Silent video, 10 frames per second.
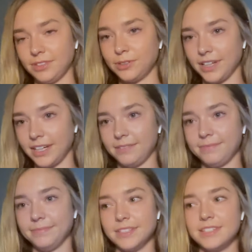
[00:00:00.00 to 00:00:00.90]
Okay.
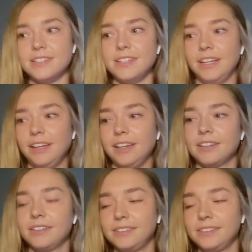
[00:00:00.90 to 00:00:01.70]
Let's see.